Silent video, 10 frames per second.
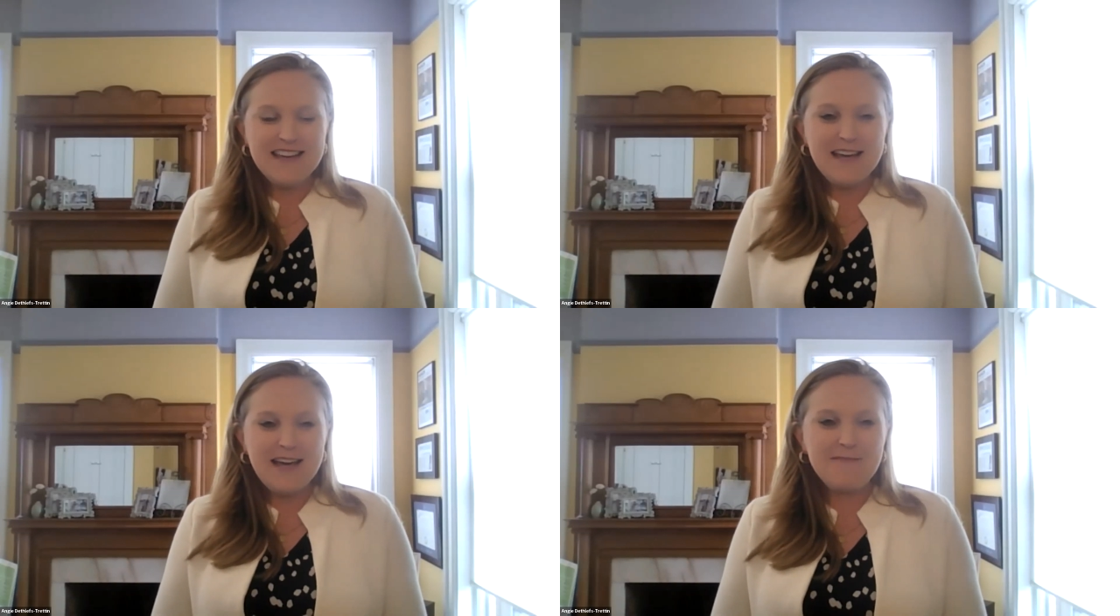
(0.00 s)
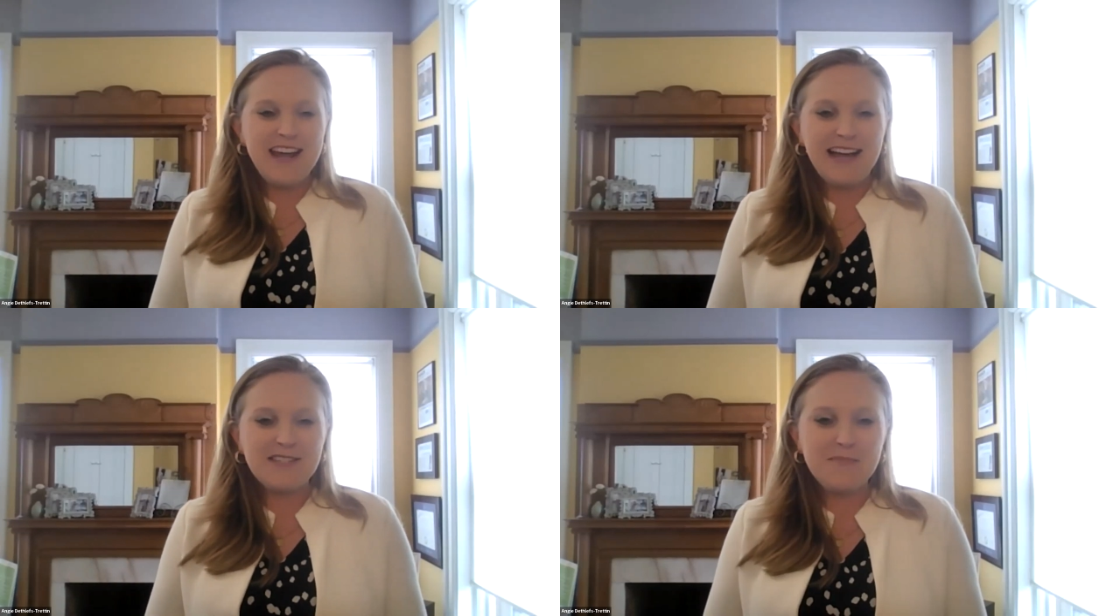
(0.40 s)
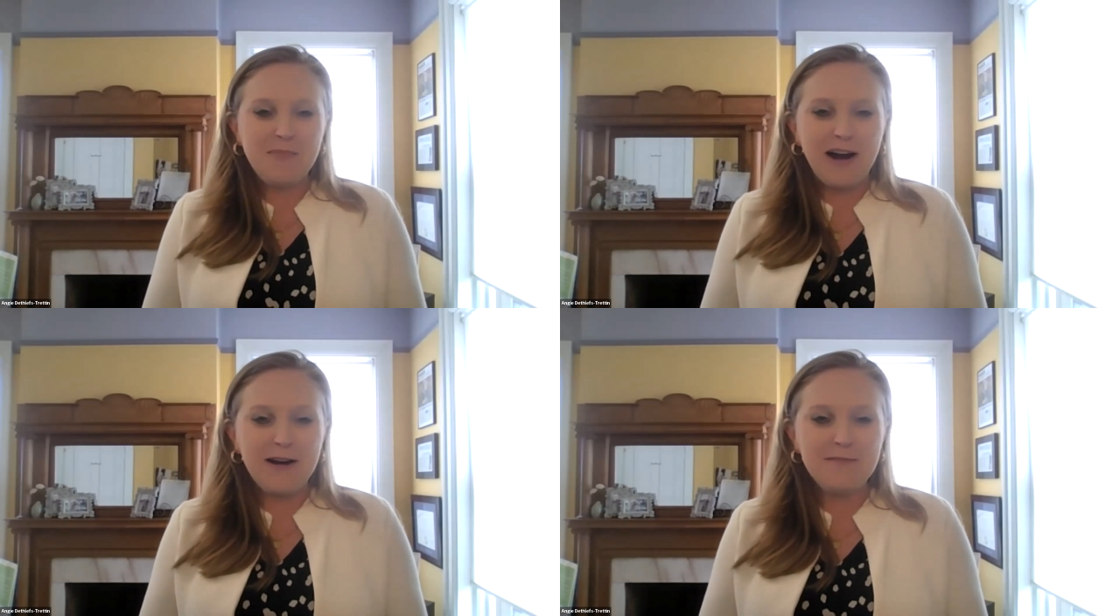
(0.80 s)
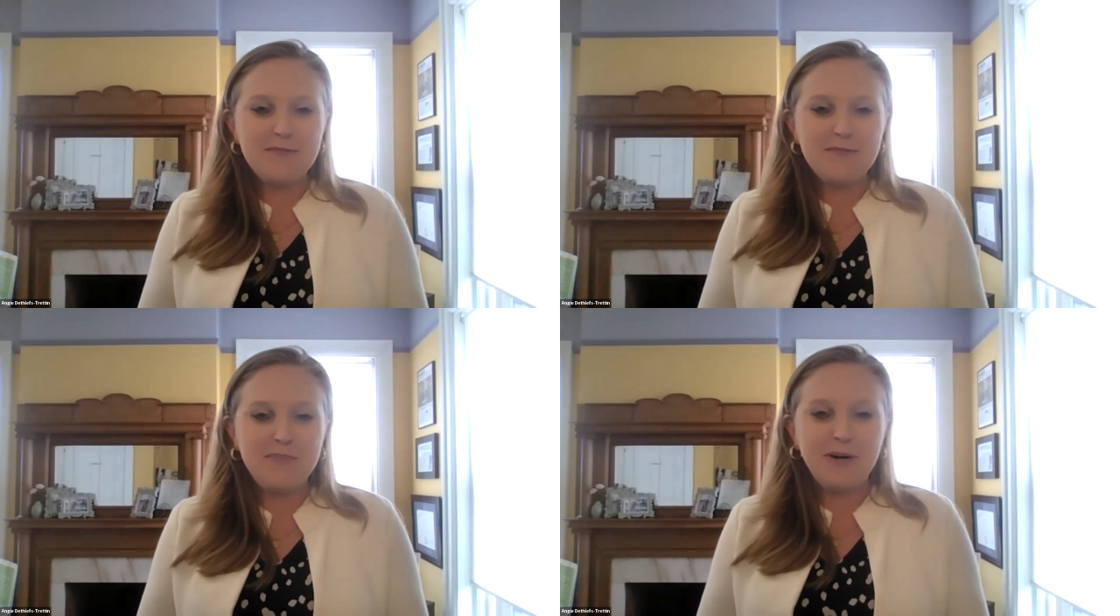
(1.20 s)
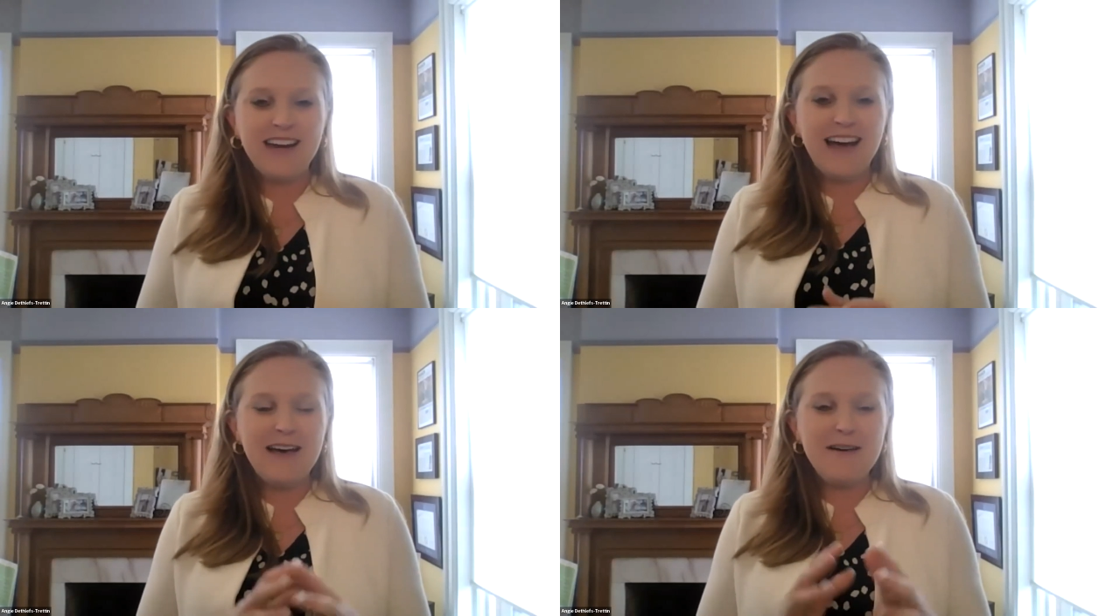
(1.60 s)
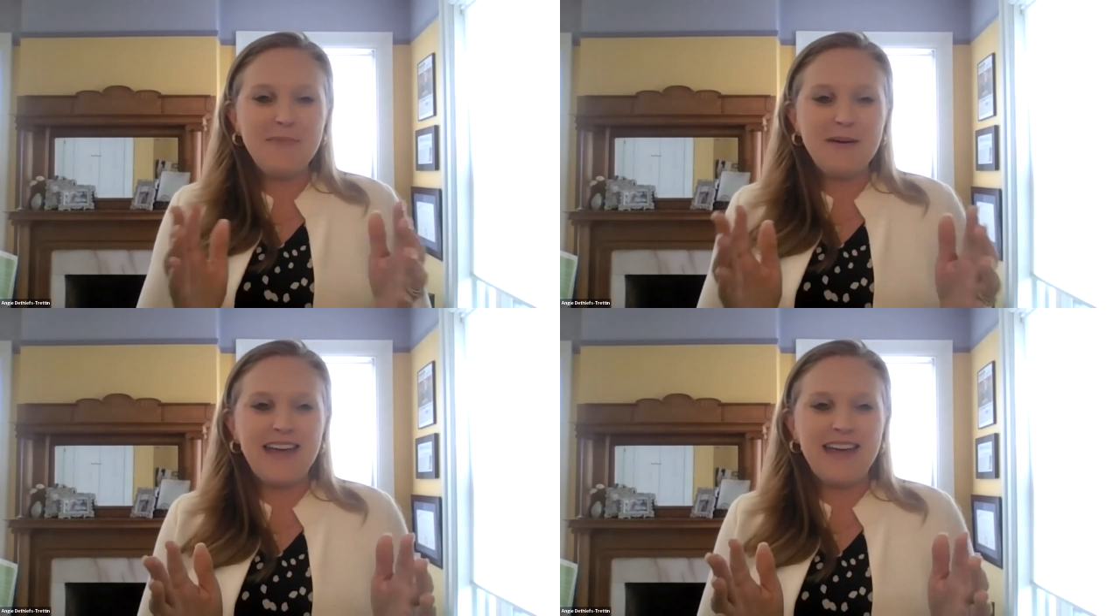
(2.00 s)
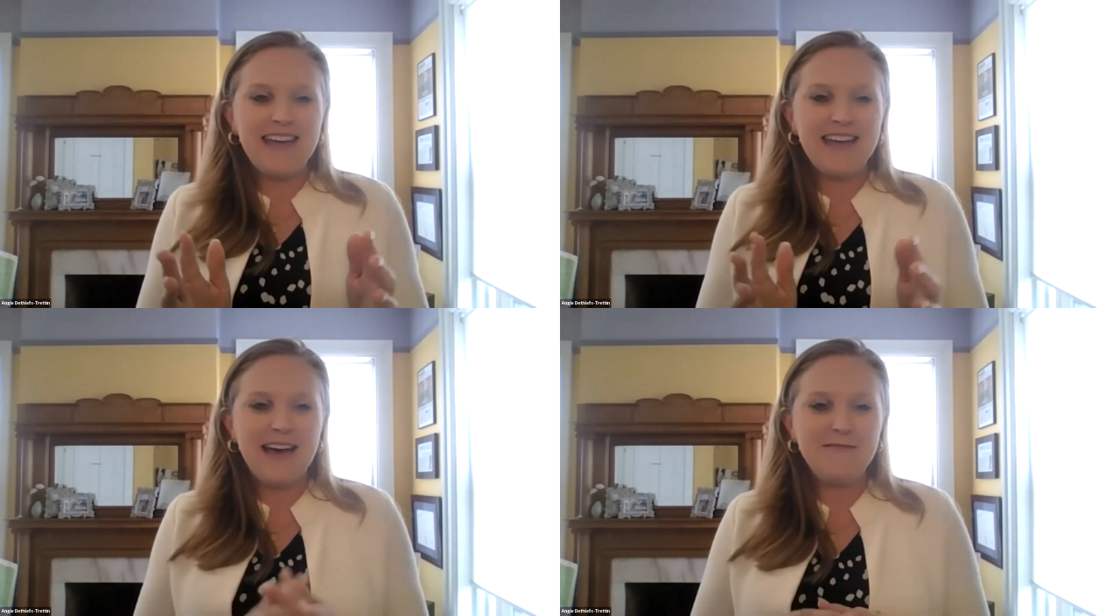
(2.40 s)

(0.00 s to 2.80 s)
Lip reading: I'm going to ask Barb to put up a